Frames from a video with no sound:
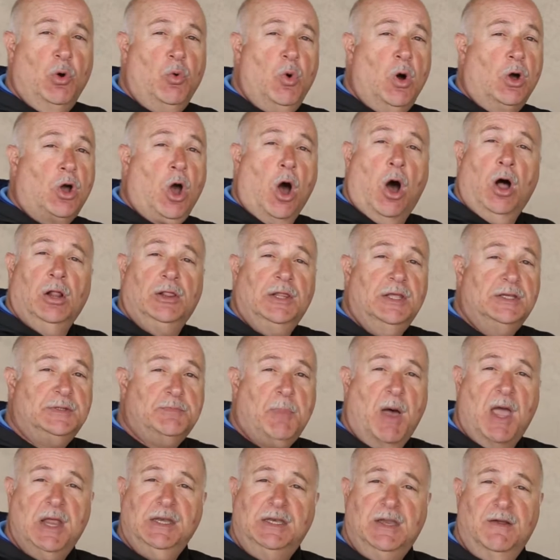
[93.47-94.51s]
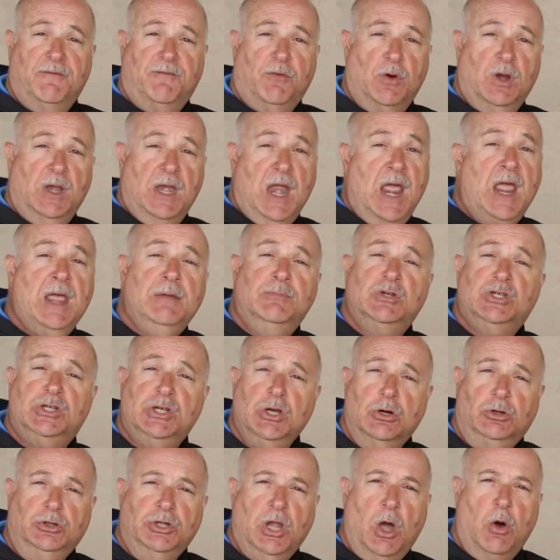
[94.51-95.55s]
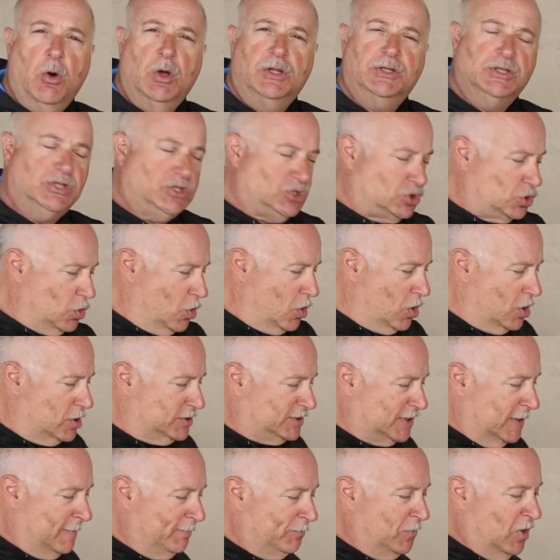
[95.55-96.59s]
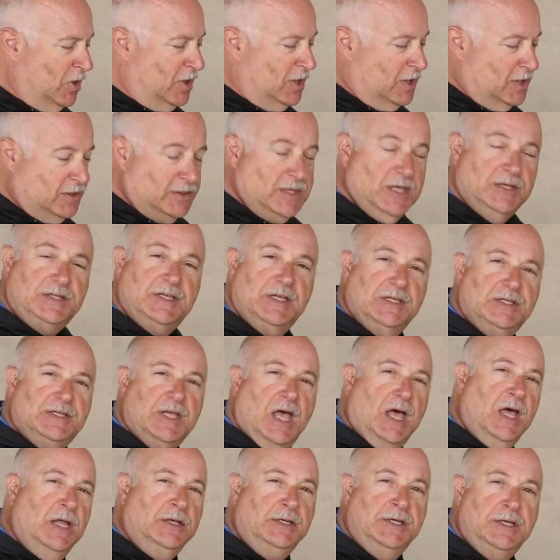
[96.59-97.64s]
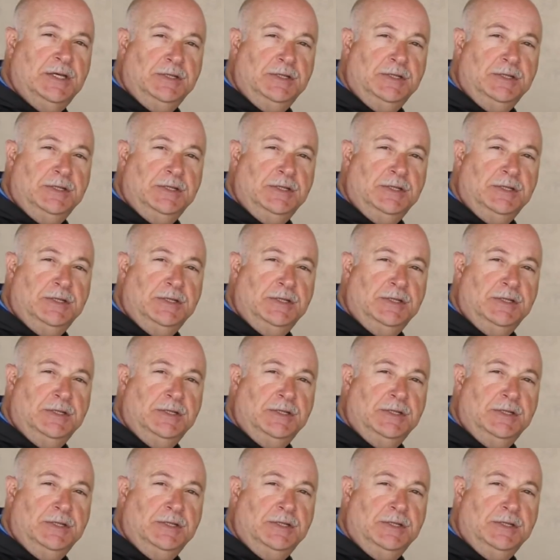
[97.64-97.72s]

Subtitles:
will call this by different names. You'll know it in stores. This is a